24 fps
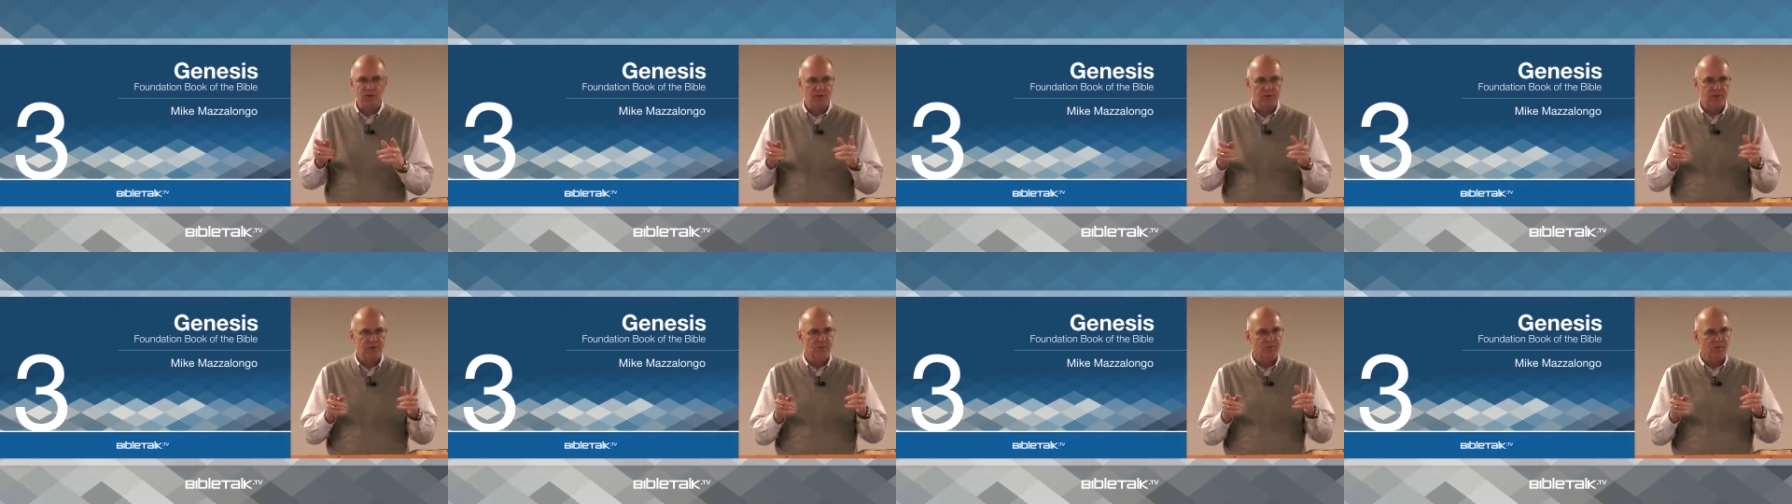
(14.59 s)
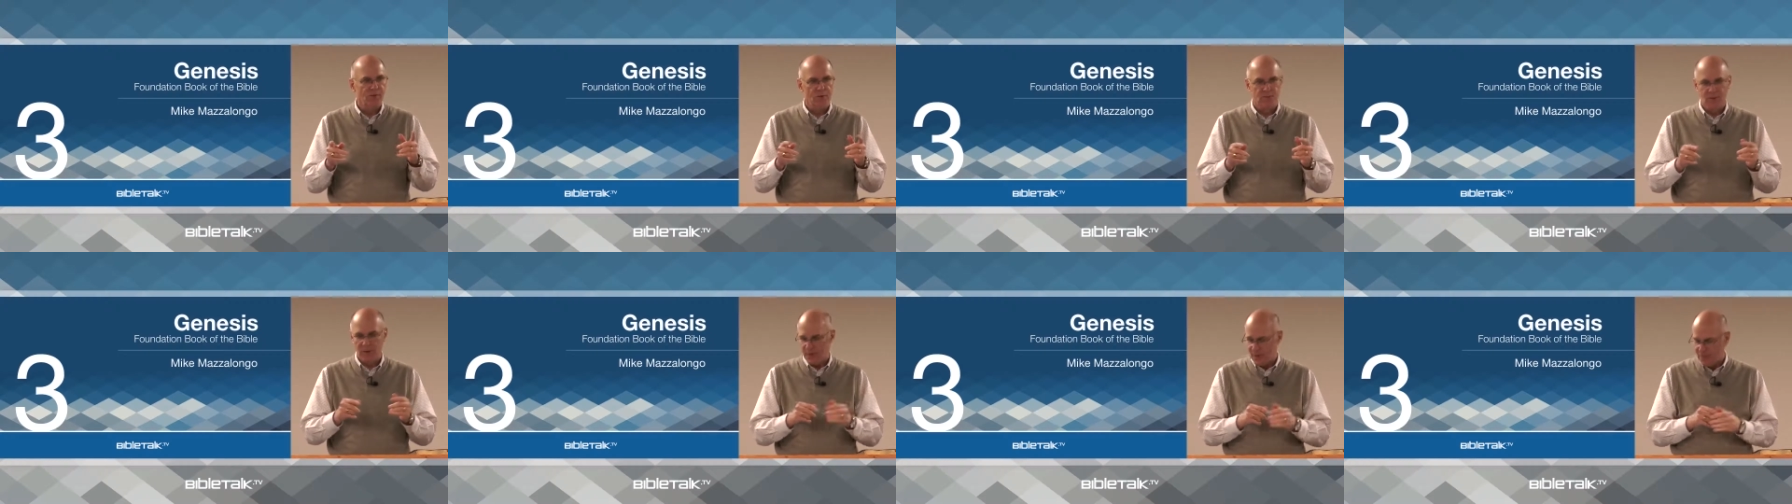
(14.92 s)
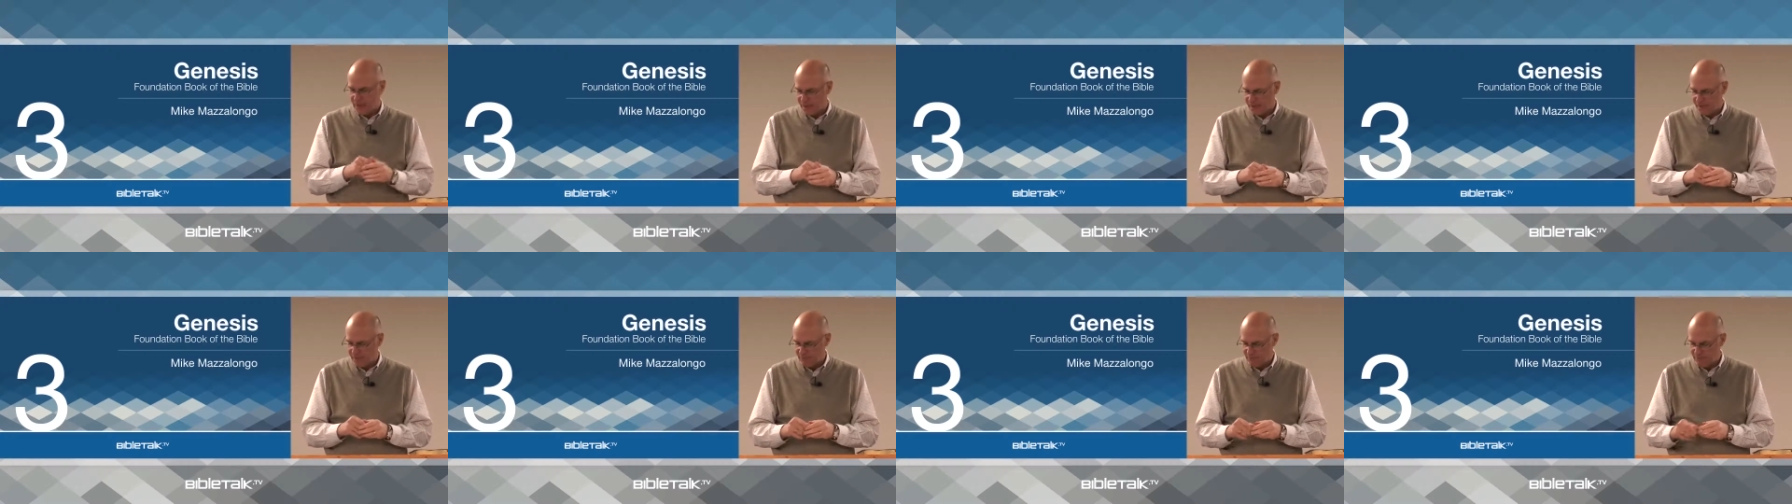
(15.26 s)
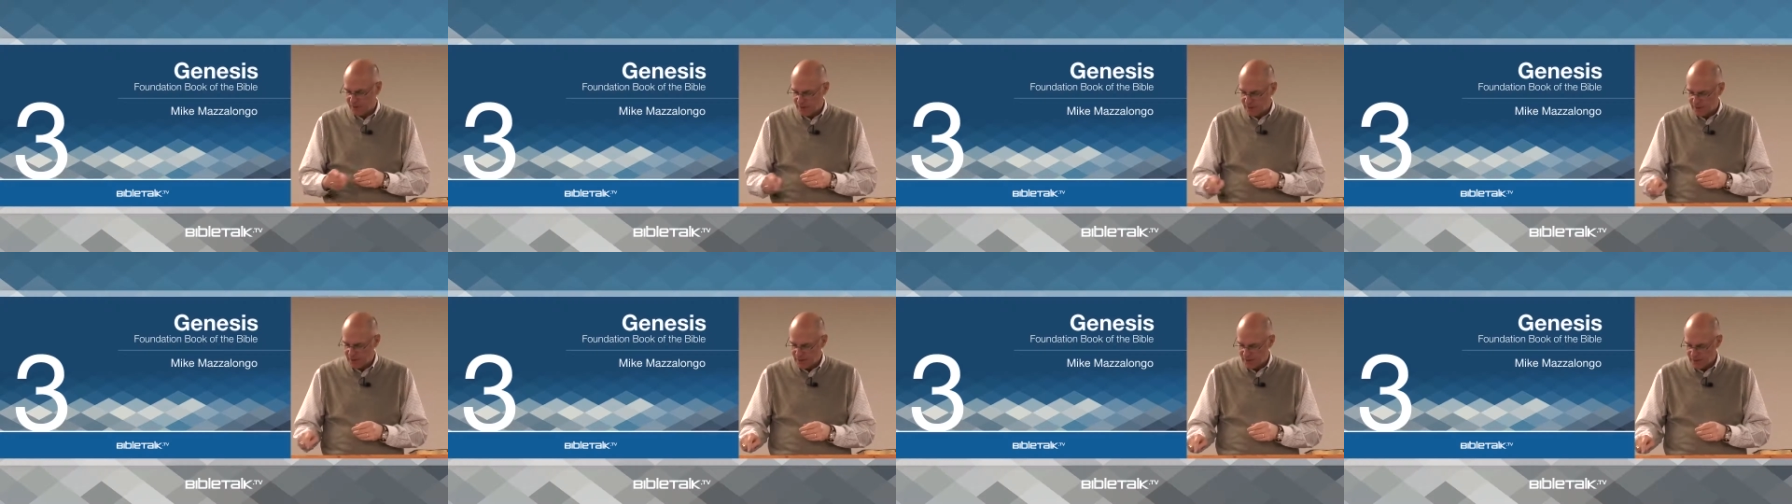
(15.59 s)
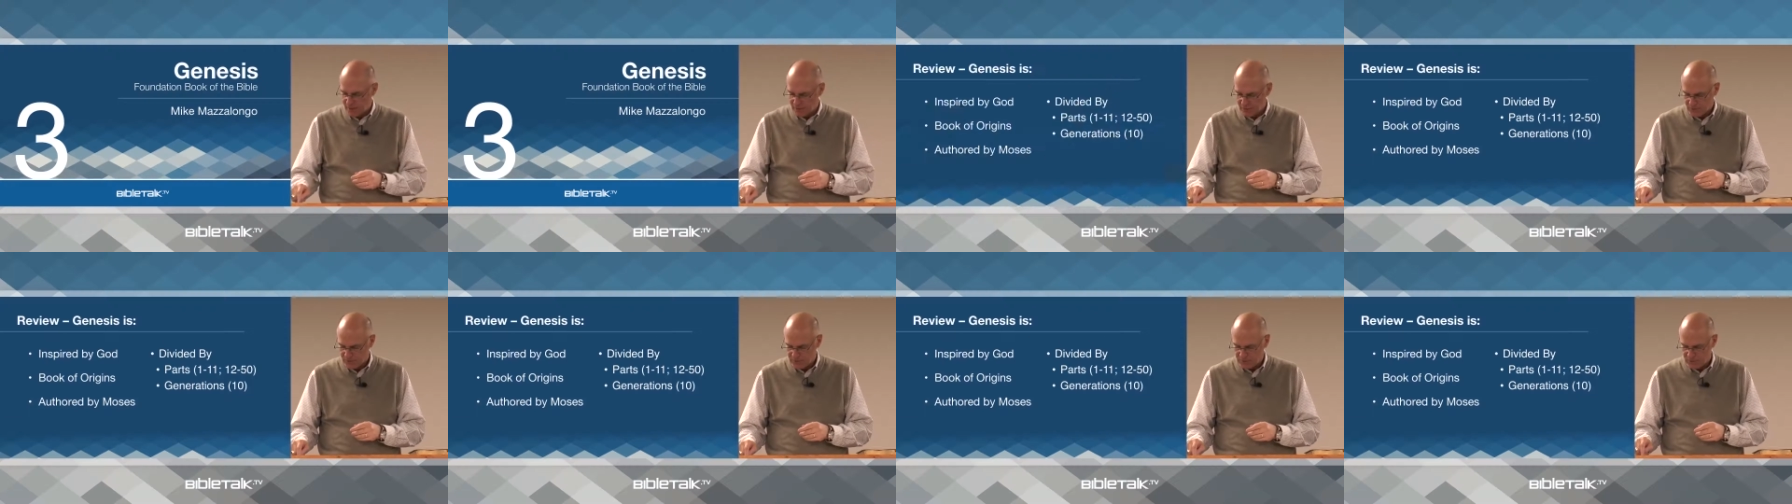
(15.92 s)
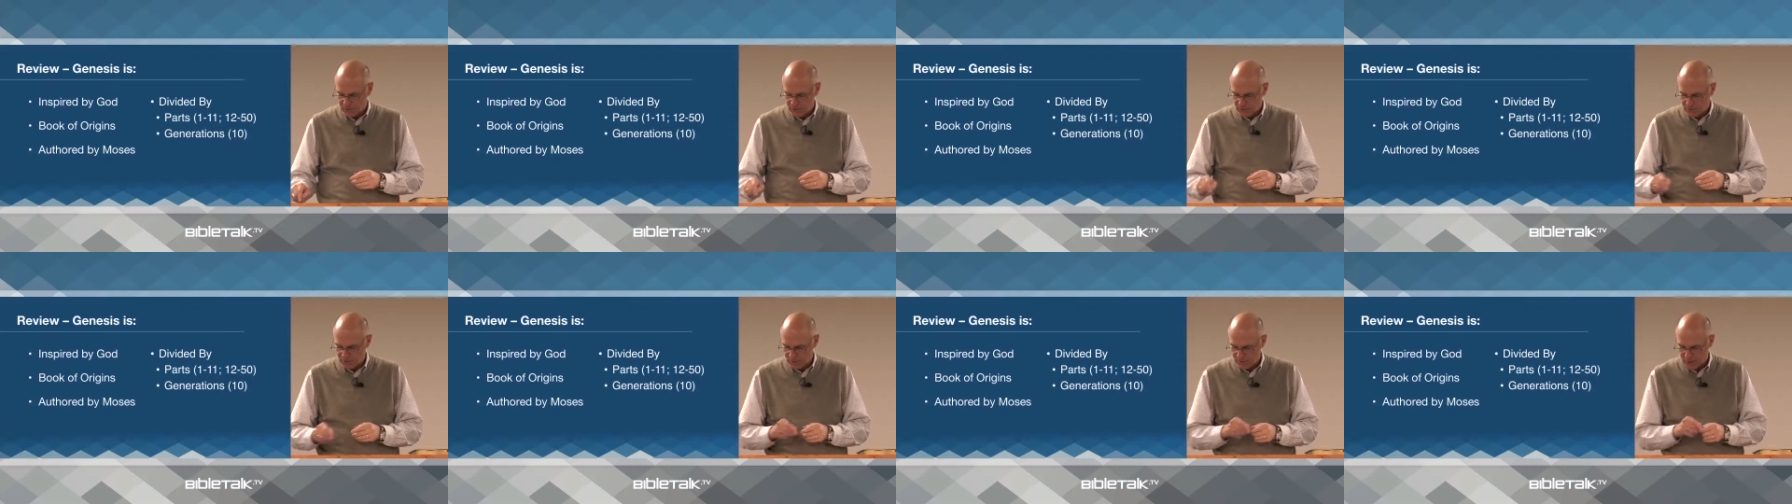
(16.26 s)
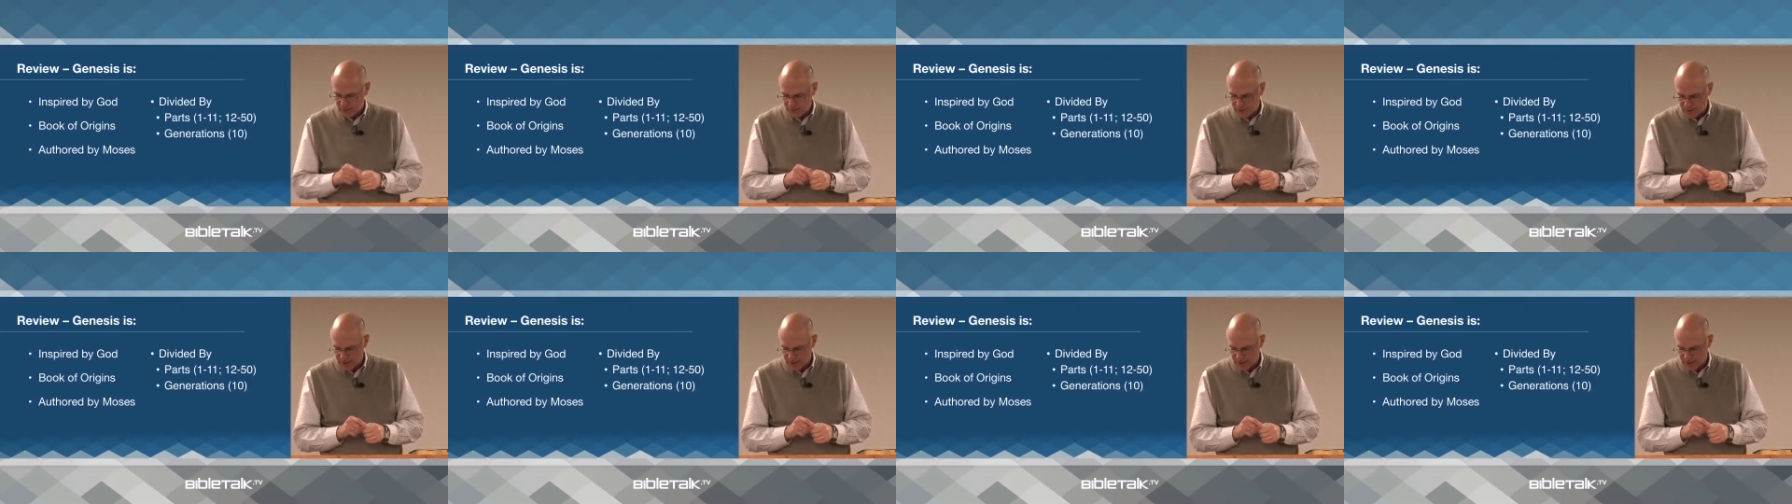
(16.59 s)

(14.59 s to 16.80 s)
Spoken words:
Some of you may not have been here, so we'll